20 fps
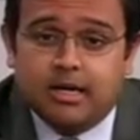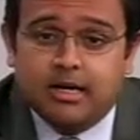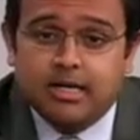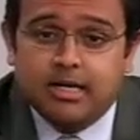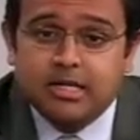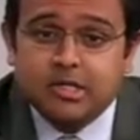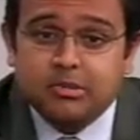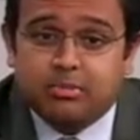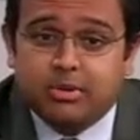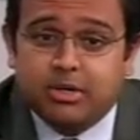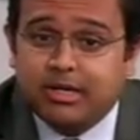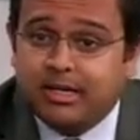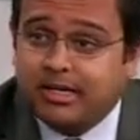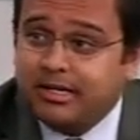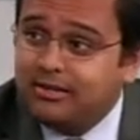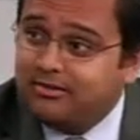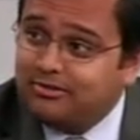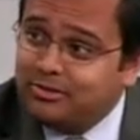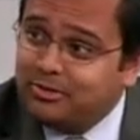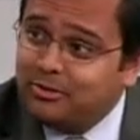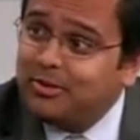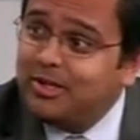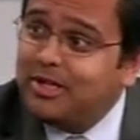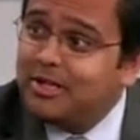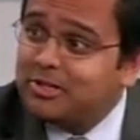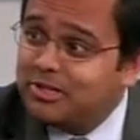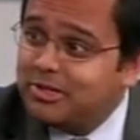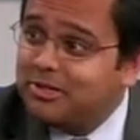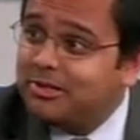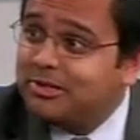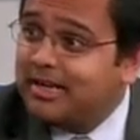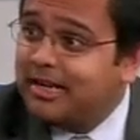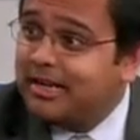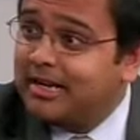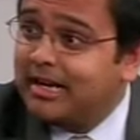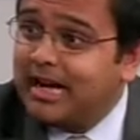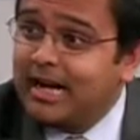Is it predictive? Well, I'll show you data.